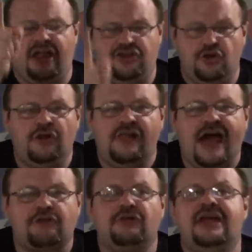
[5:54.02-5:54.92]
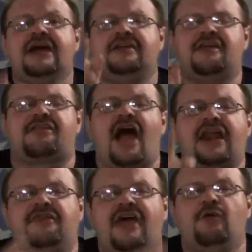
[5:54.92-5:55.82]
and unilaterally
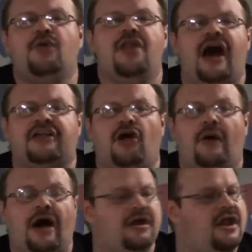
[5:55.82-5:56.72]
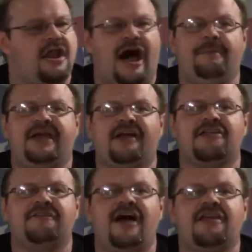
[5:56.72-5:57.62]
decided they would not go out. Not
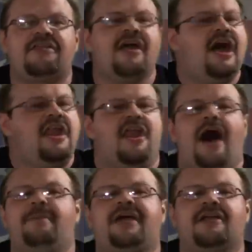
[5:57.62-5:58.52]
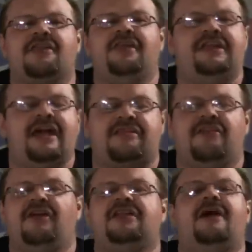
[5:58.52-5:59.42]
because of us, not because of the debt
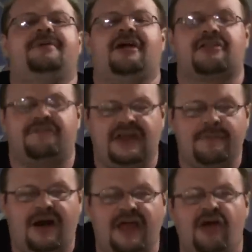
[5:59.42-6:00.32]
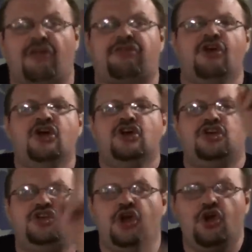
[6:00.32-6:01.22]
ceiling, not because of anybody else.
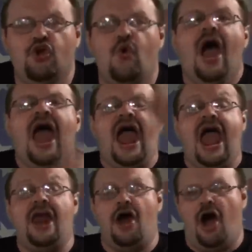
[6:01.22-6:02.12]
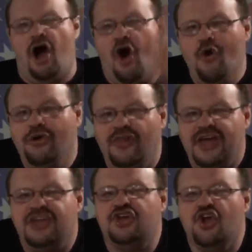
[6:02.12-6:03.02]
You and
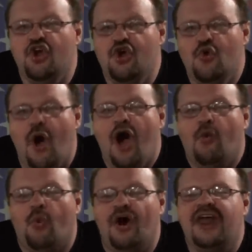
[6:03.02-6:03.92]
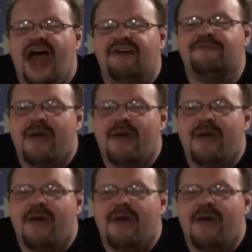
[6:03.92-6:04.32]
only you would have